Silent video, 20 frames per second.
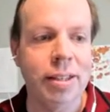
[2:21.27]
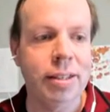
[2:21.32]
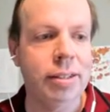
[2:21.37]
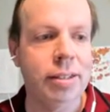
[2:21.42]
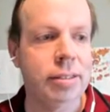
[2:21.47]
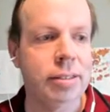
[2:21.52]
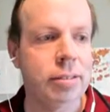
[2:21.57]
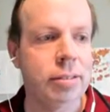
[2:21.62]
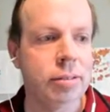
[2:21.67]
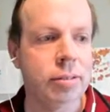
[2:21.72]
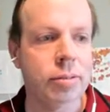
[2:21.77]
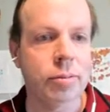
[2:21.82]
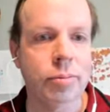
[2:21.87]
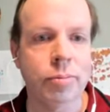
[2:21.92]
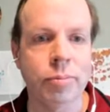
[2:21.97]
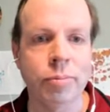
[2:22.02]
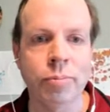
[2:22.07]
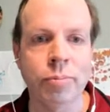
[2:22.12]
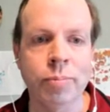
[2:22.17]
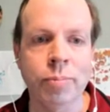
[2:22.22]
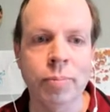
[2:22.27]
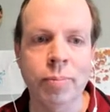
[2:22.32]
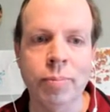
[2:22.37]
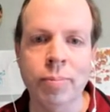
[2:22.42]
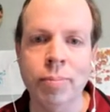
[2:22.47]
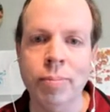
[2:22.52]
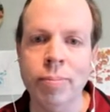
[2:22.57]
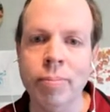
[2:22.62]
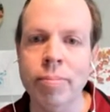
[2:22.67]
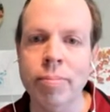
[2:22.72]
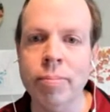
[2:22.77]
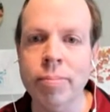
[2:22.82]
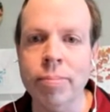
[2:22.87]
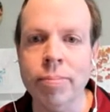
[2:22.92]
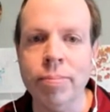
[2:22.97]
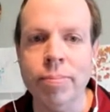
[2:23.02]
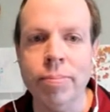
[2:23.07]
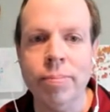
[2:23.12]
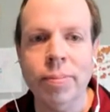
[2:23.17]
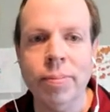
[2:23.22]

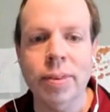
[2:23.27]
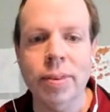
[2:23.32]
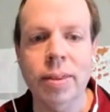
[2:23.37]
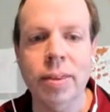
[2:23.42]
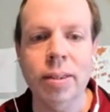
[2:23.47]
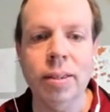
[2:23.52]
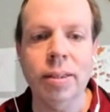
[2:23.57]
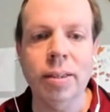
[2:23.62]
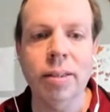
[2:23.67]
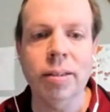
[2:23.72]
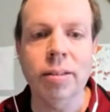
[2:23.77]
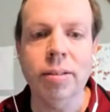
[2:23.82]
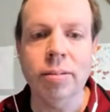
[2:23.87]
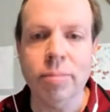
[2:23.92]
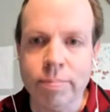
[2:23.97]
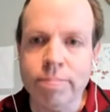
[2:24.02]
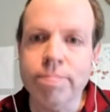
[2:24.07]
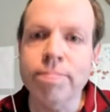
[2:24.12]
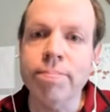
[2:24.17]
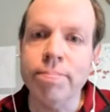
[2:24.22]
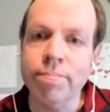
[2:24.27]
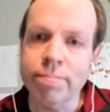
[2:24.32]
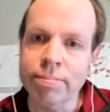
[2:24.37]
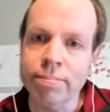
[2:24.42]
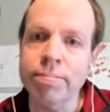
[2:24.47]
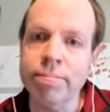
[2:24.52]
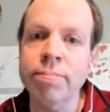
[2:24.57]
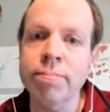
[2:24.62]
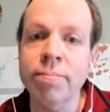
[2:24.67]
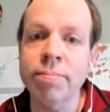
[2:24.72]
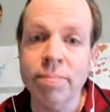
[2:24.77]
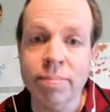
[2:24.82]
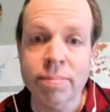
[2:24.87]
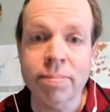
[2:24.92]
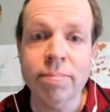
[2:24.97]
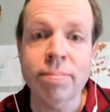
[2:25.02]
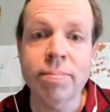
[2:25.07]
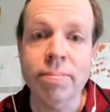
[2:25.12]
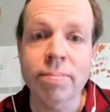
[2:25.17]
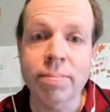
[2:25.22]

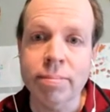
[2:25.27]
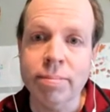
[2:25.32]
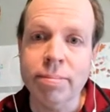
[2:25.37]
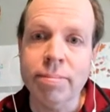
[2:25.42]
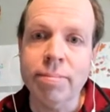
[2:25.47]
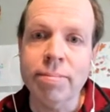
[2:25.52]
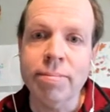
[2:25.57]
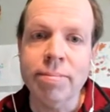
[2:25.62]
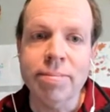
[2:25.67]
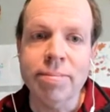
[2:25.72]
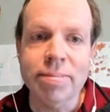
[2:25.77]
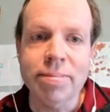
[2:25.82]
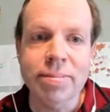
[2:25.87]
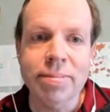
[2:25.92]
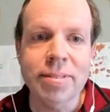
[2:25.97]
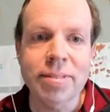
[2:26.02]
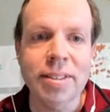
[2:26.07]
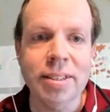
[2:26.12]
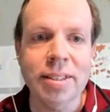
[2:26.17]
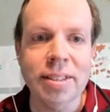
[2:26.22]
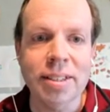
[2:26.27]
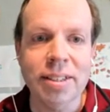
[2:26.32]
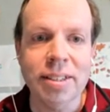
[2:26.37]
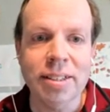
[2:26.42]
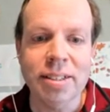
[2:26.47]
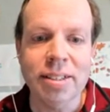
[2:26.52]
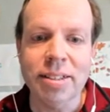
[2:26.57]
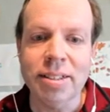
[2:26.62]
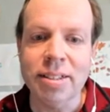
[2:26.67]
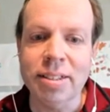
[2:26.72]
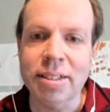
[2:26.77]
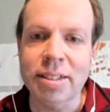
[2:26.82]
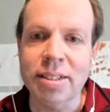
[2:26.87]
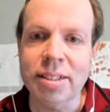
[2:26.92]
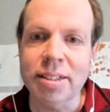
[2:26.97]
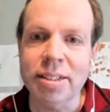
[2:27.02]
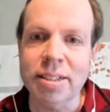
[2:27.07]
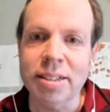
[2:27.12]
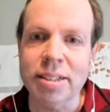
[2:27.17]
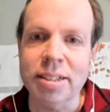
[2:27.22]

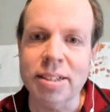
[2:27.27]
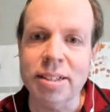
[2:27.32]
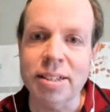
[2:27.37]
No words are spoken by the person on screen.